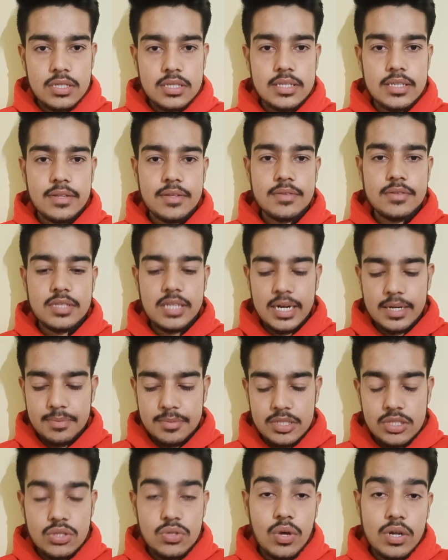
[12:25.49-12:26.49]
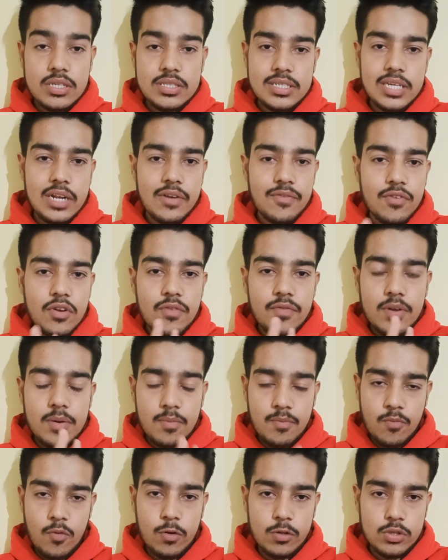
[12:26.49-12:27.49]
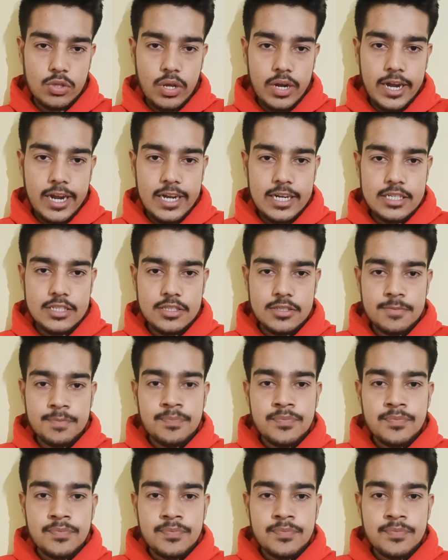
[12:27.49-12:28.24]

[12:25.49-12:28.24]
then that means you are skillful from both your hands.